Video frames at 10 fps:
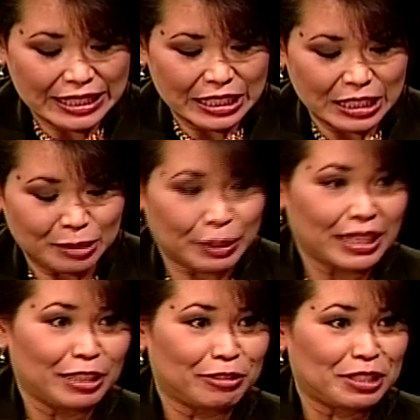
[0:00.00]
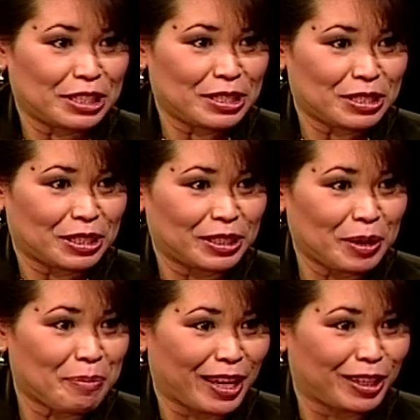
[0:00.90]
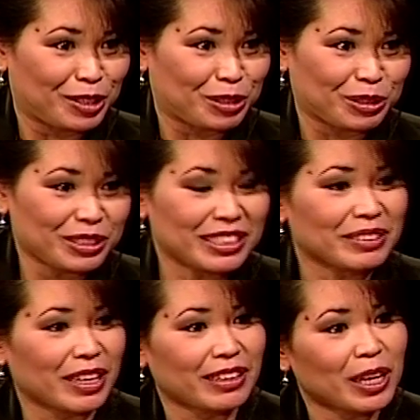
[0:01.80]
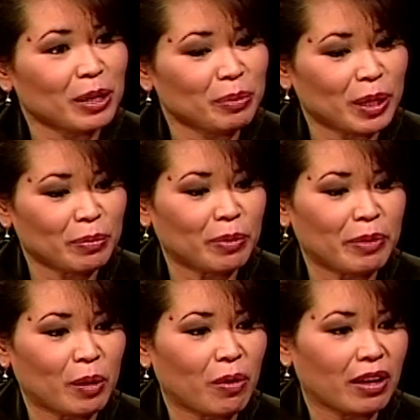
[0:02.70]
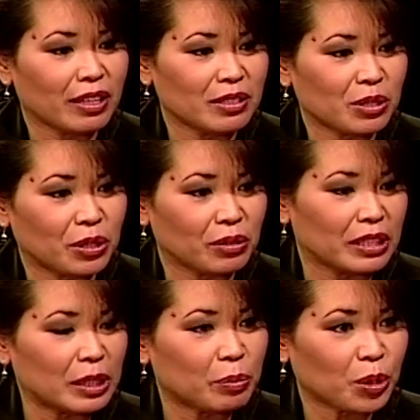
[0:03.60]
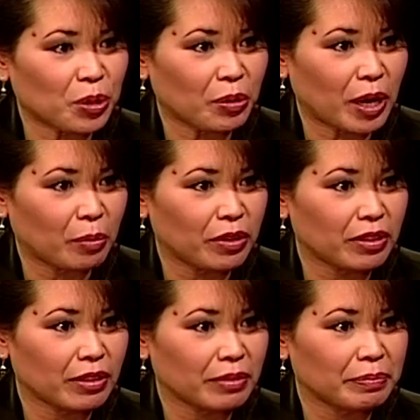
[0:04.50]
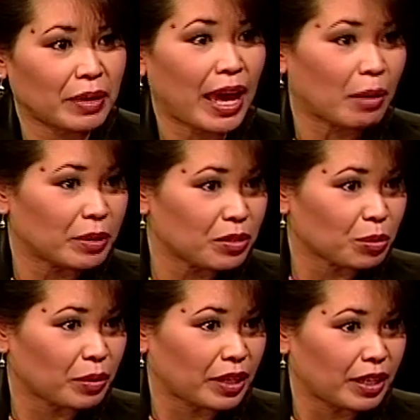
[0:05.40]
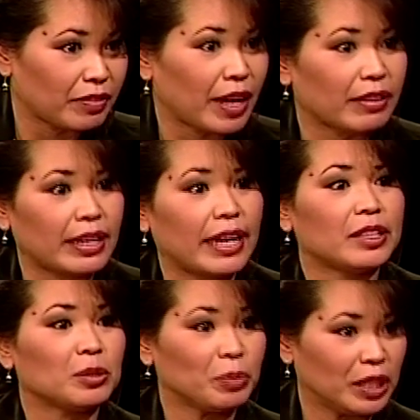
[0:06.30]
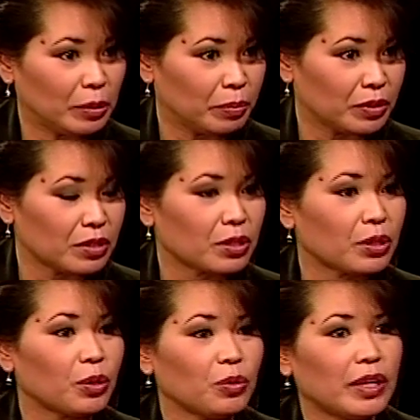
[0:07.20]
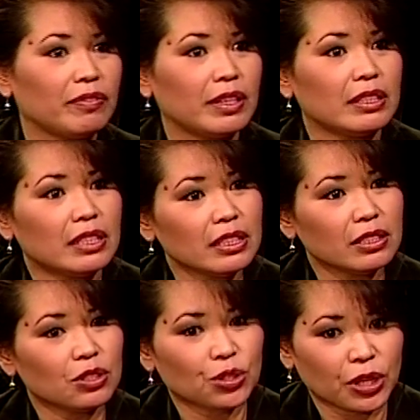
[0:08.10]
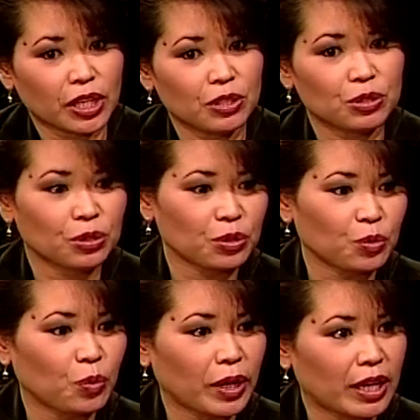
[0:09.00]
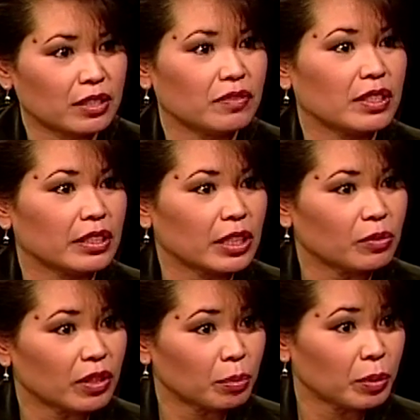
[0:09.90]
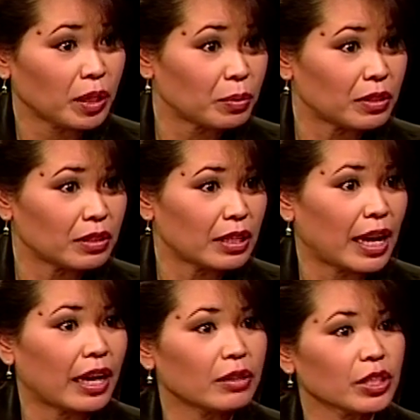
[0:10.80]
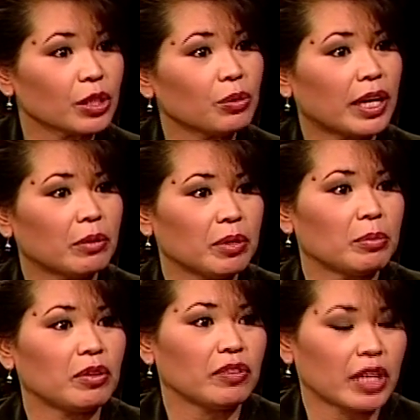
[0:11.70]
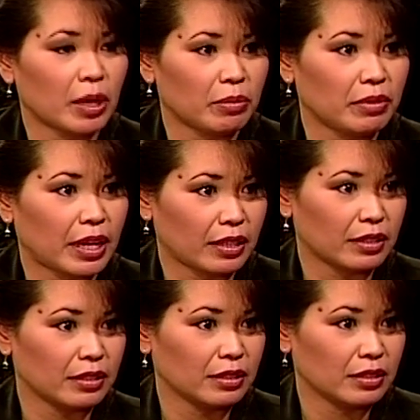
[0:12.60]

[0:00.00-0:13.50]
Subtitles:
speaking of seasoned managers, a lot of people may walk into your LEAD program with habits already of how they handle people. So if they need to change certain ways of dealing with people, how do you help them overcome that?